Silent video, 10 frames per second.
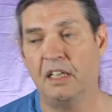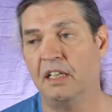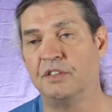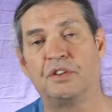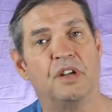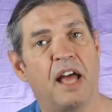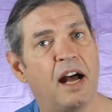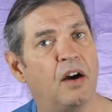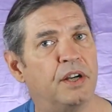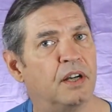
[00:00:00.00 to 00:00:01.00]
And so
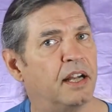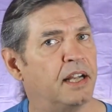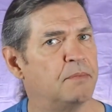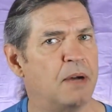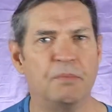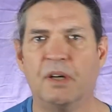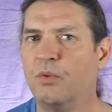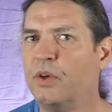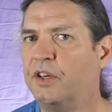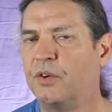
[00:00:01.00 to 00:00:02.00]
now here I am. I'm going
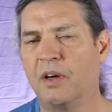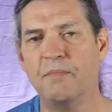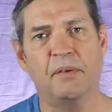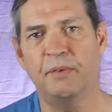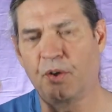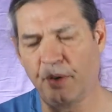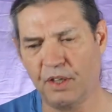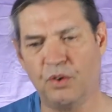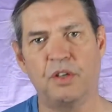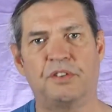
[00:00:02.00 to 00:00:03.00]
to
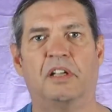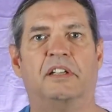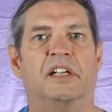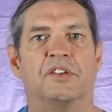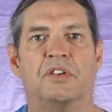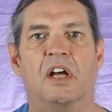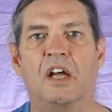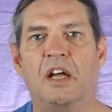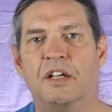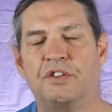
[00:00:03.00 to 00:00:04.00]
create a course on this.
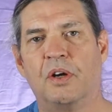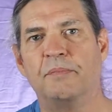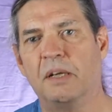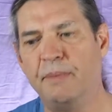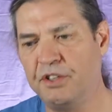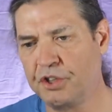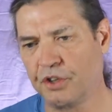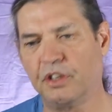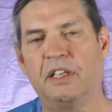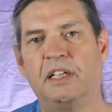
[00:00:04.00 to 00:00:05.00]
And so I'm going to be
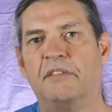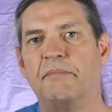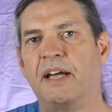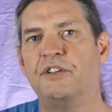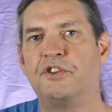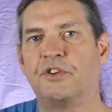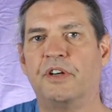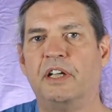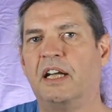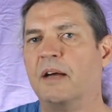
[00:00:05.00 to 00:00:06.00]
journaling of my
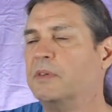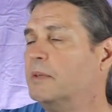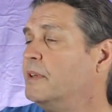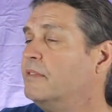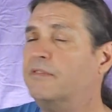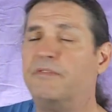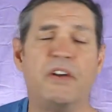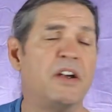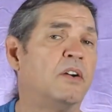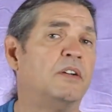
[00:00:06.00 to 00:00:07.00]
journey, and I'm going to be
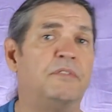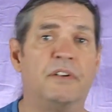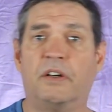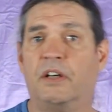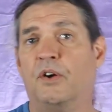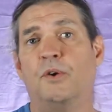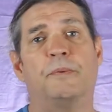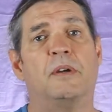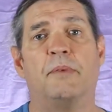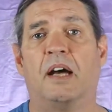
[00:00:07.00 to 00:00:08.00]
very, very
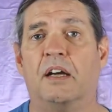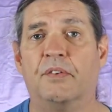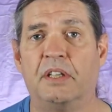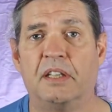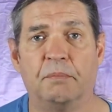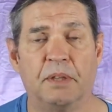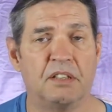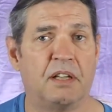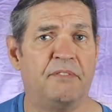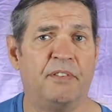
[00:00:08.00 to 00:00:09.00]
open about everything,
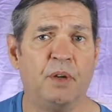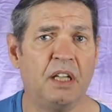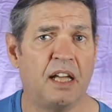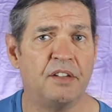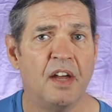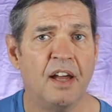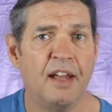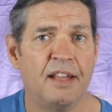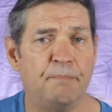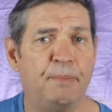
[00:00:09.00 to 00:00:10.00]
because I've realized
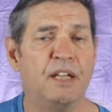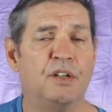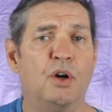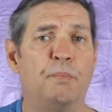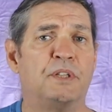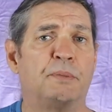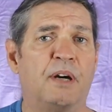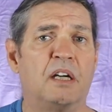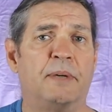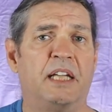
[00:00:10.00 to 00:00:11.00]
that being open is
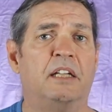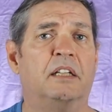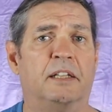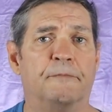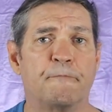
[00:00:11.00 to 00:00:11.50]
part of my healing.